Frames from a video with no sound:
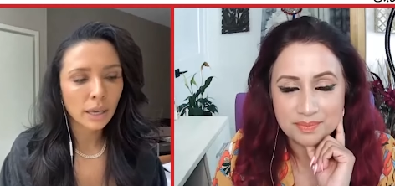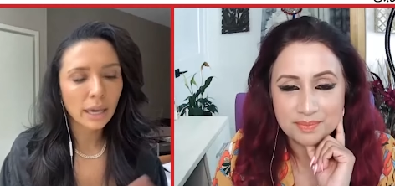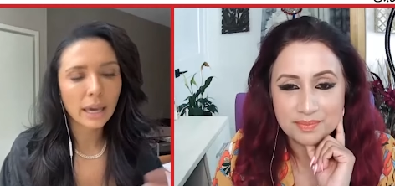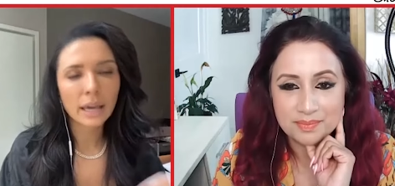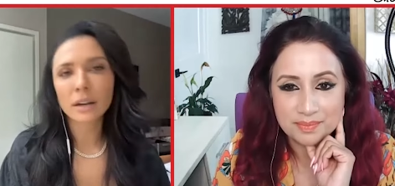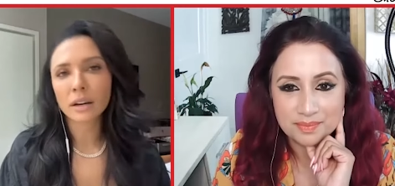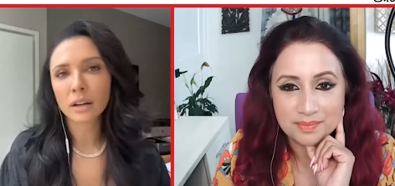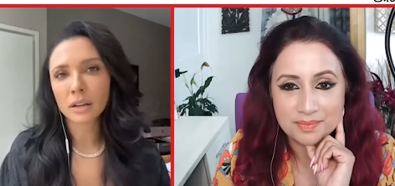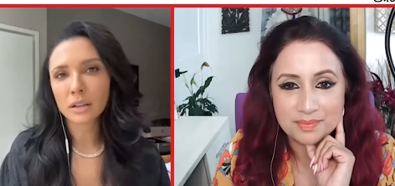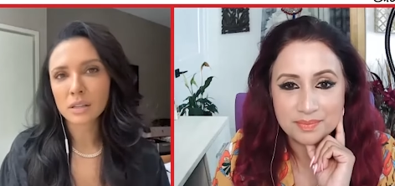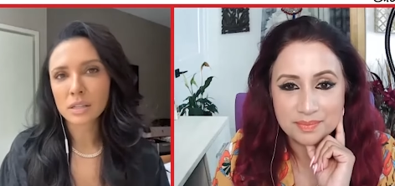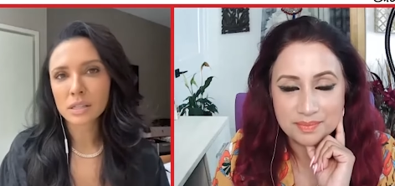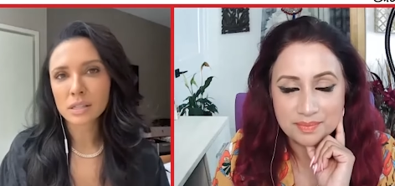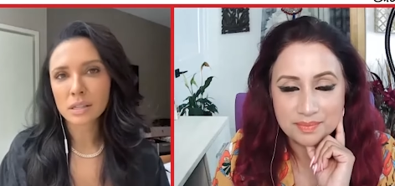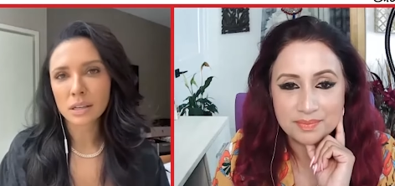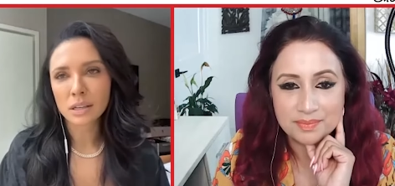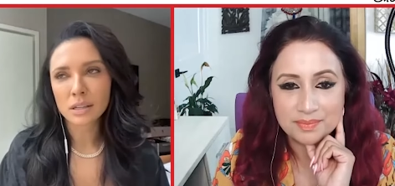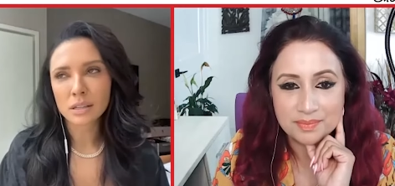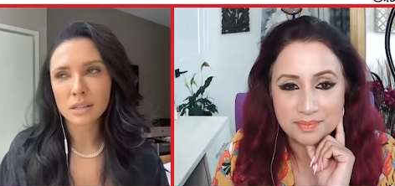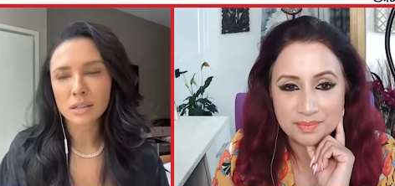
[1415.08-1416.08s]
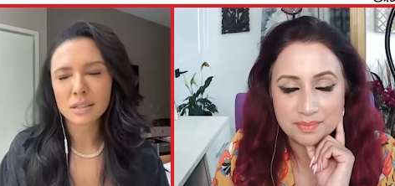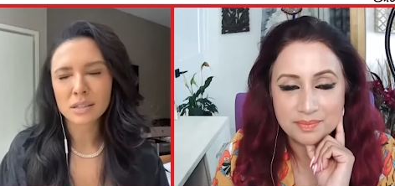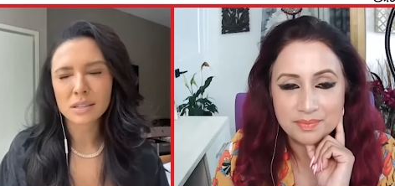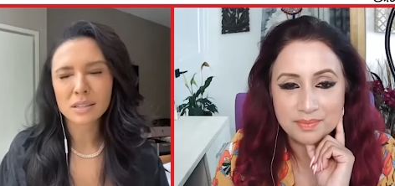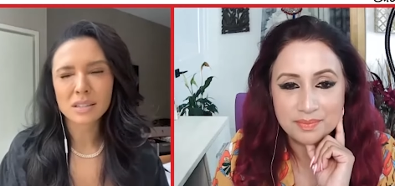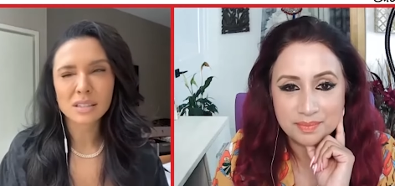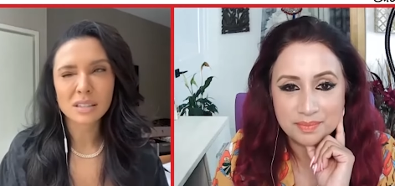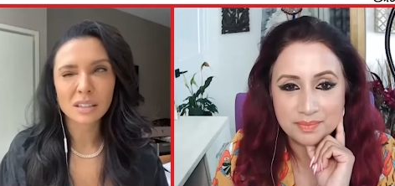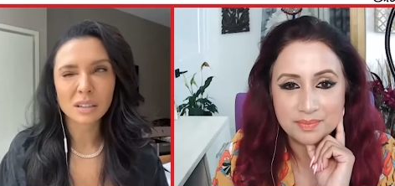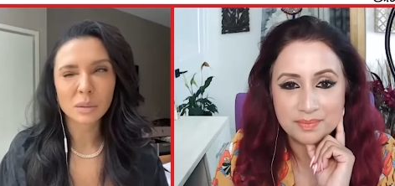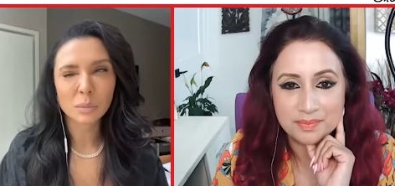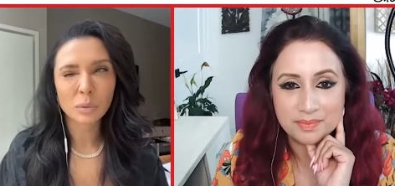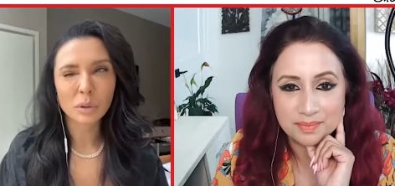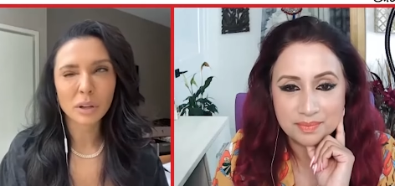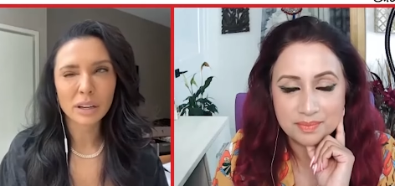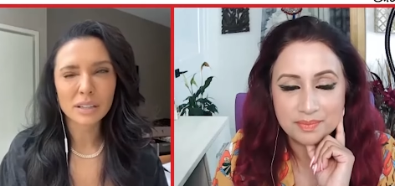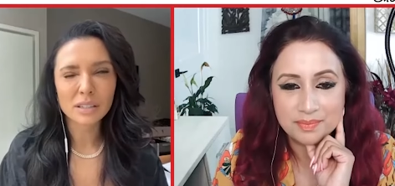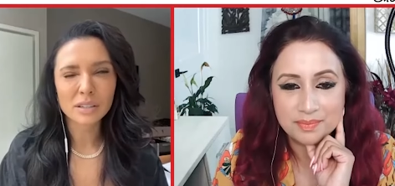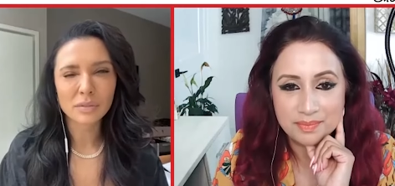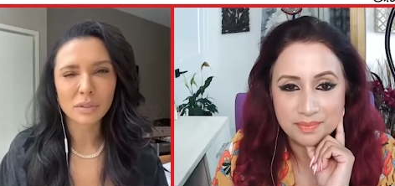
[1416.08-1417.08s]
Speaker 1: Canada is, is
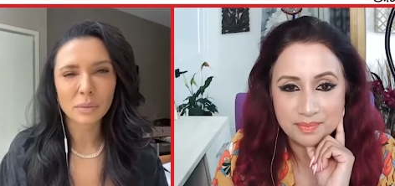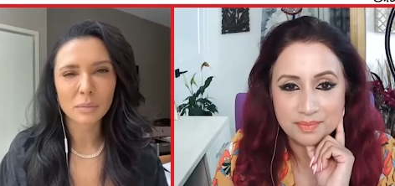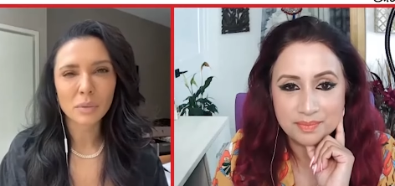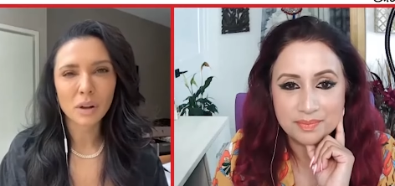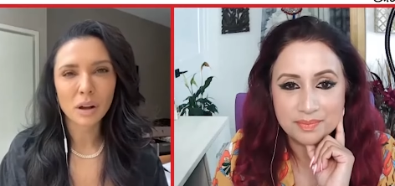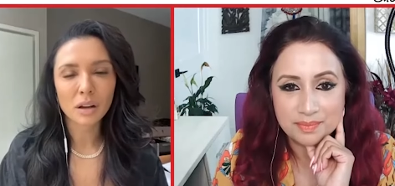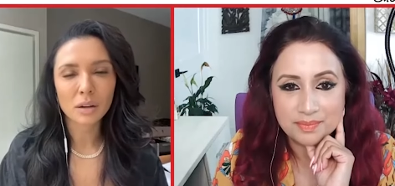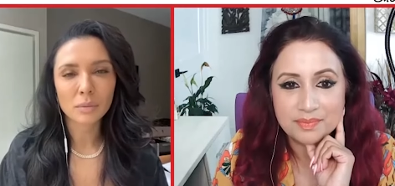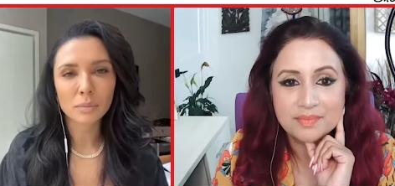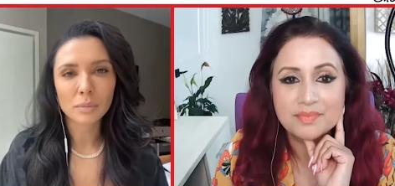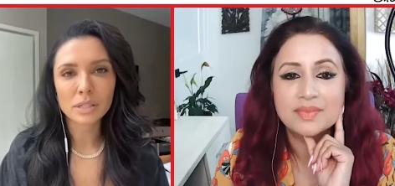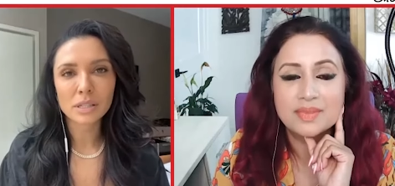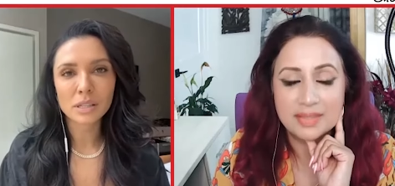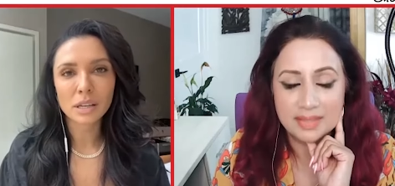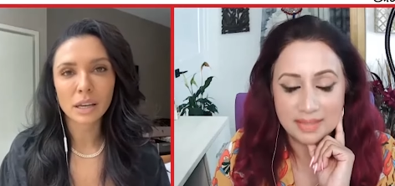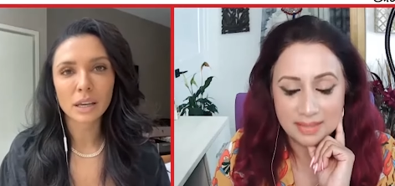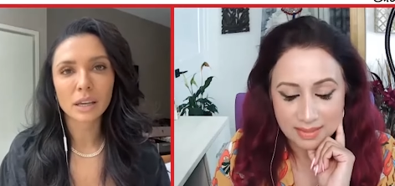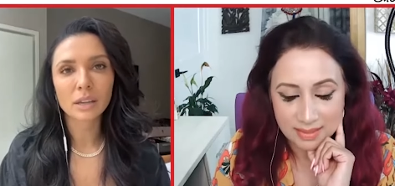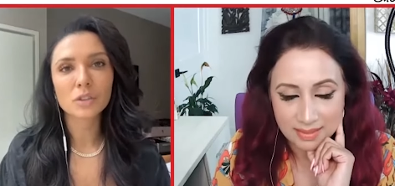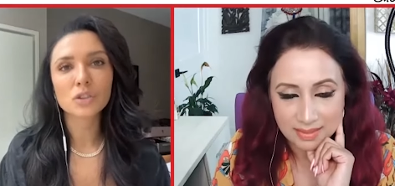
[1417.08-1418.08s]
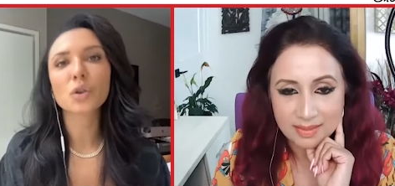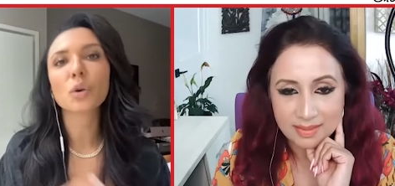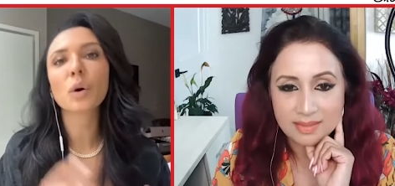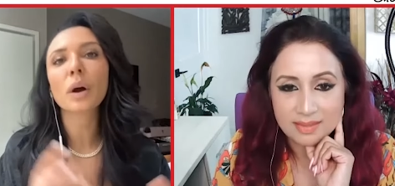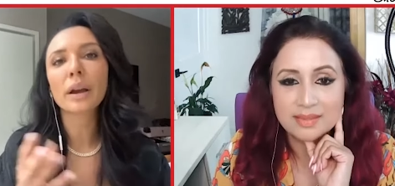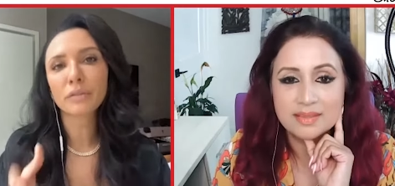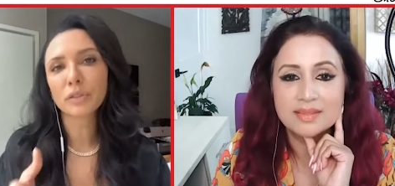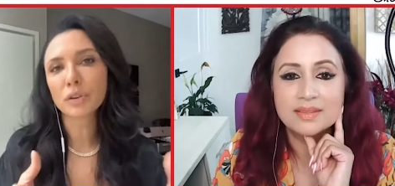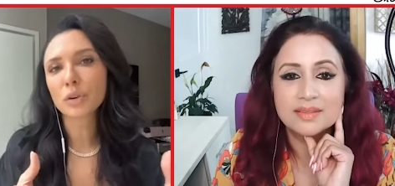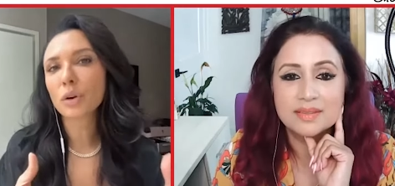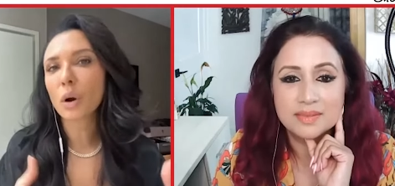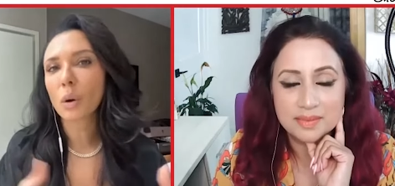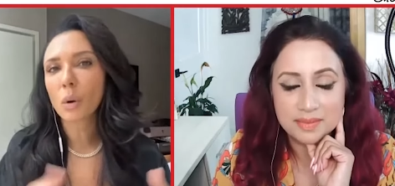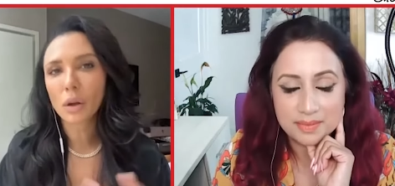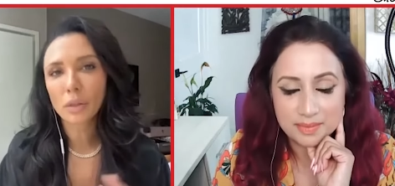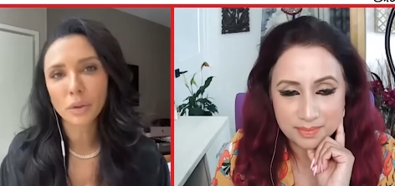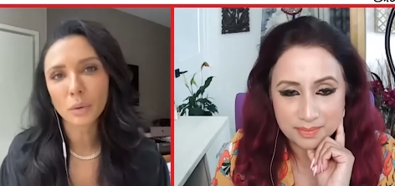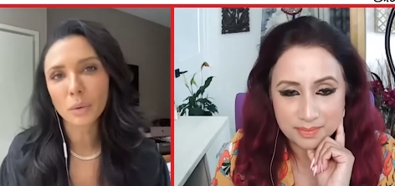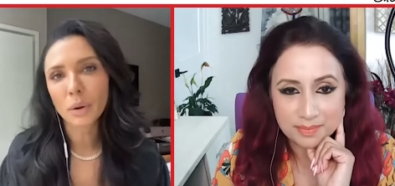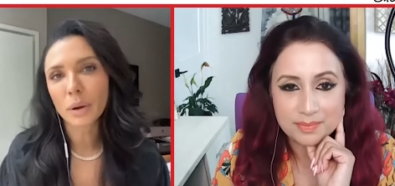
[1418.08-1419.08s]
Cineplex, if I'm not mistaken. So if you go
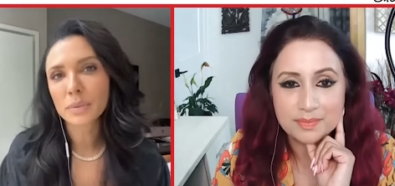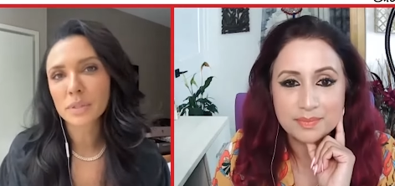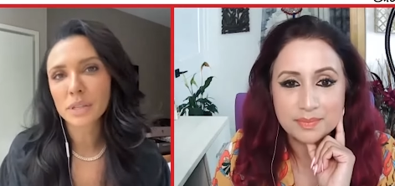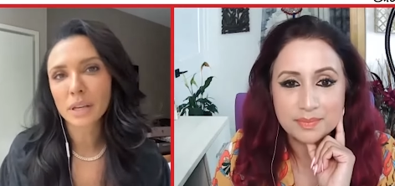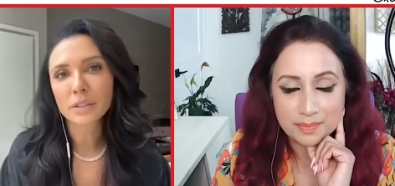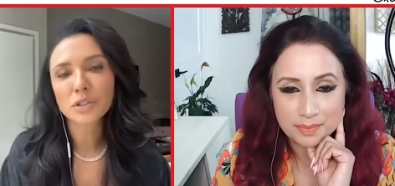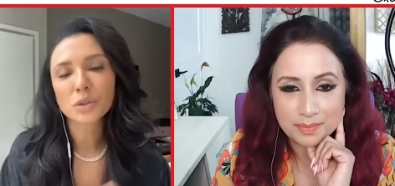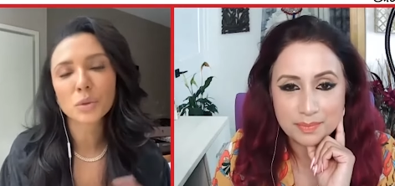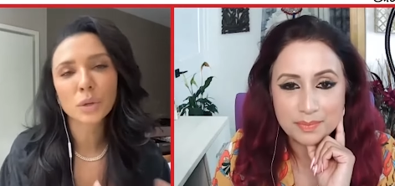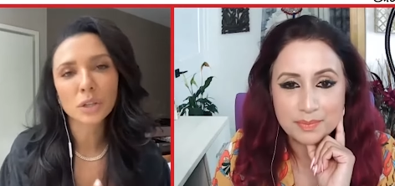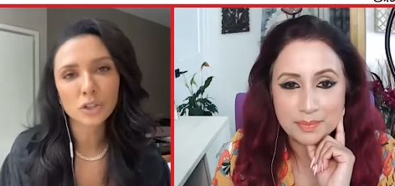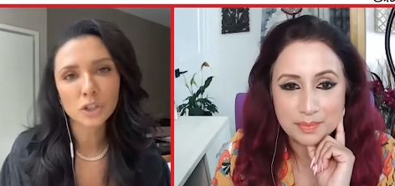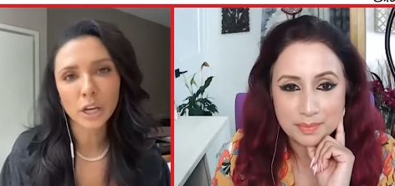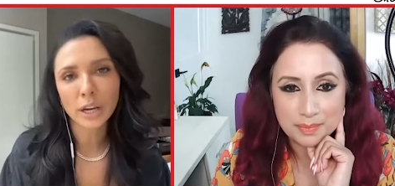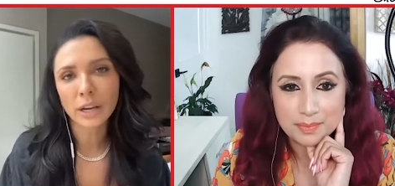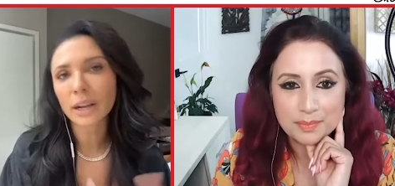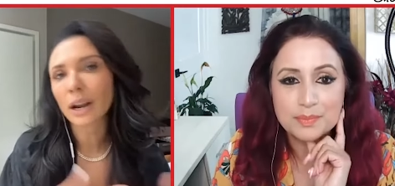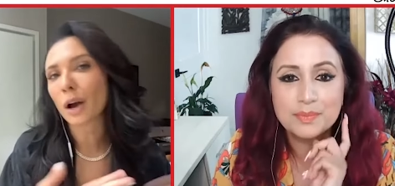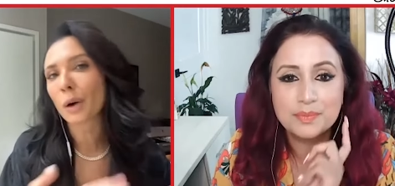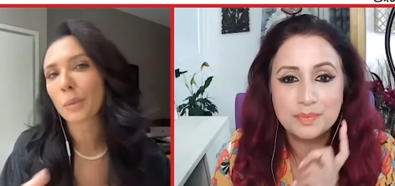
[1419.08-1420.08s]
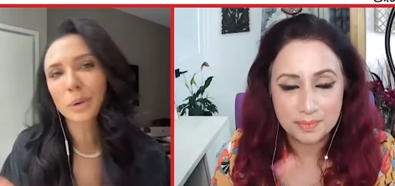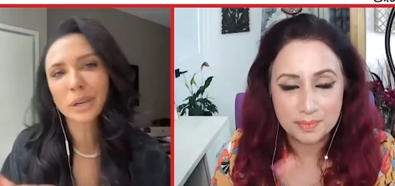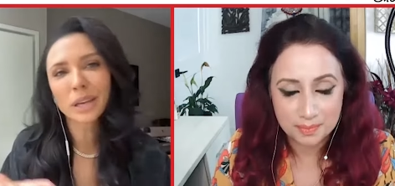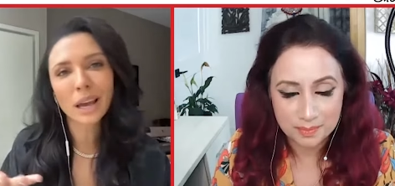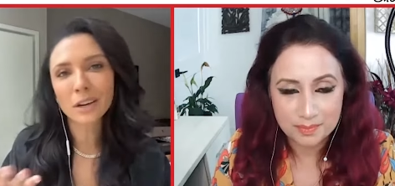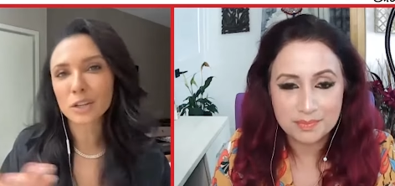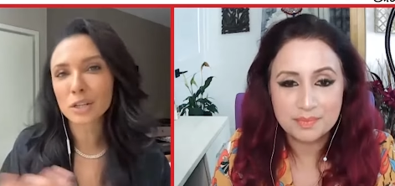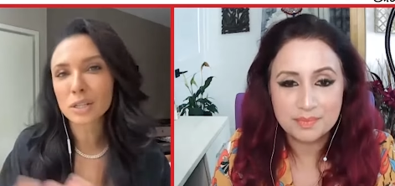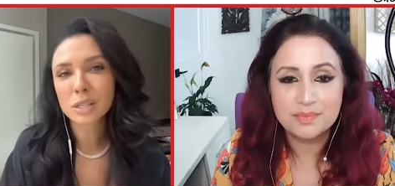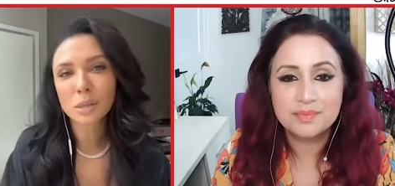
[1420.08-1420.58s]
on their websites, you can check it out. But yeah, just